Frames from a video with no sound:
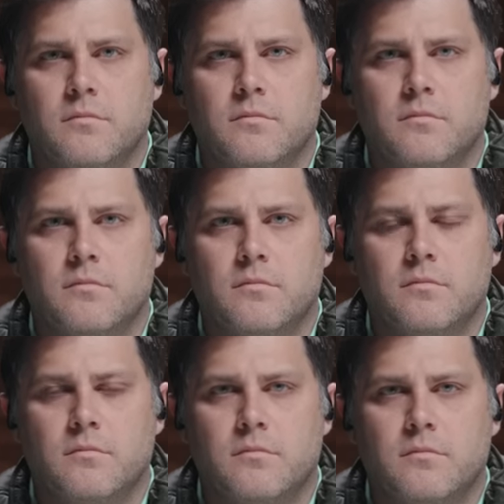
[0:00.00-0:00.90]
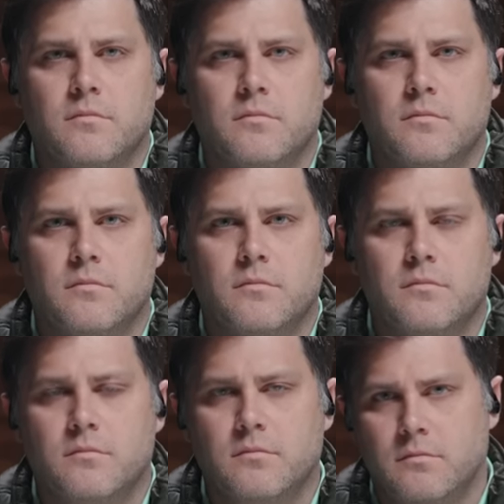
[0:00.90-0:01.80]

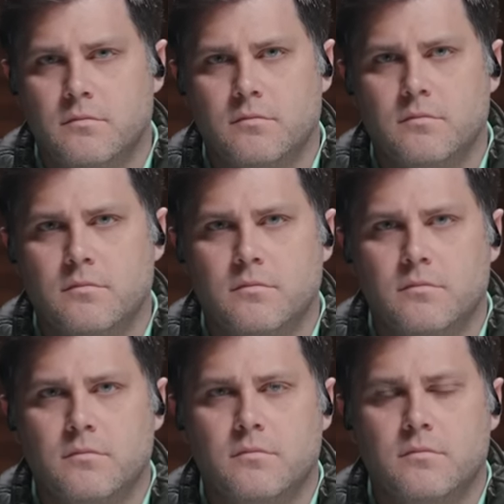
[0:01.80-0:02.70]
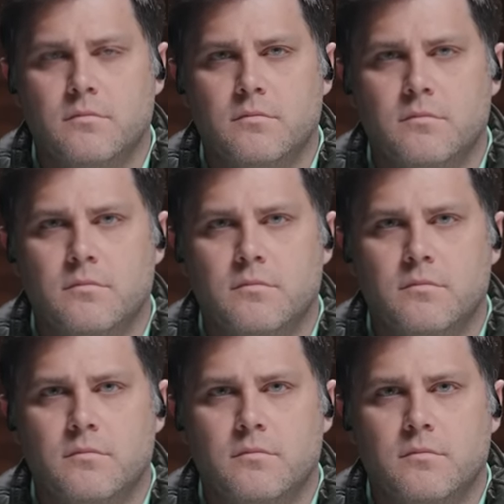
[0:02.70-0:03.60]

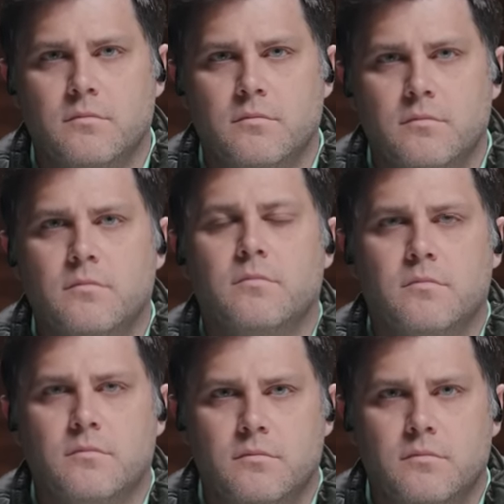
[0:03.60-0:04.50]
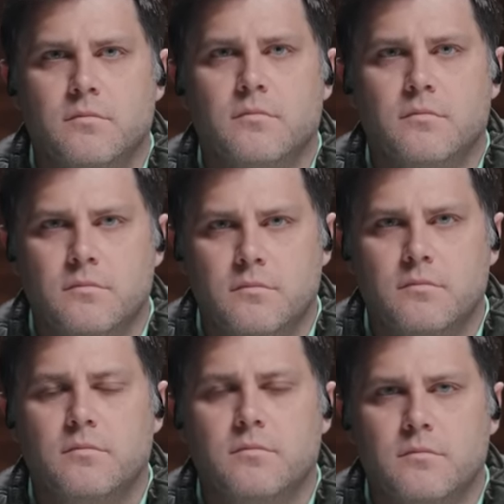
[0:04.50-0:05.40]

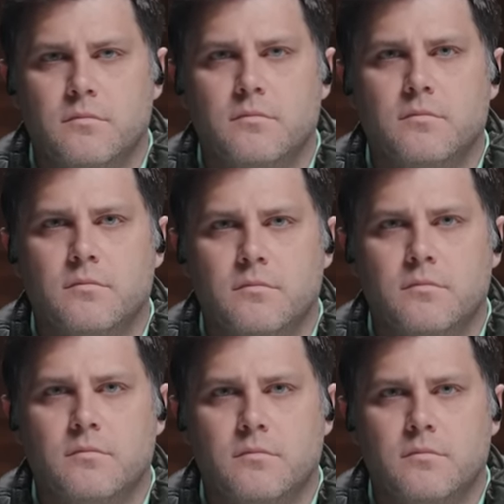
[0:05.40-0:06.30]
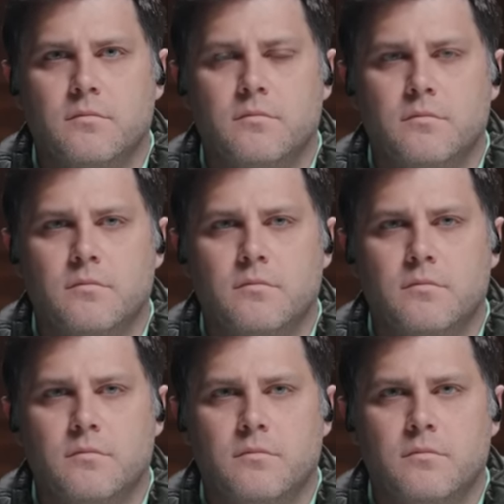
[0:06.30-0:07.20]

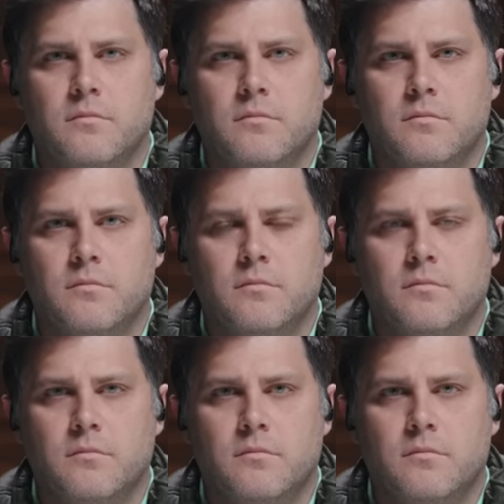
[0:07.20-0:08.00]
[no speech]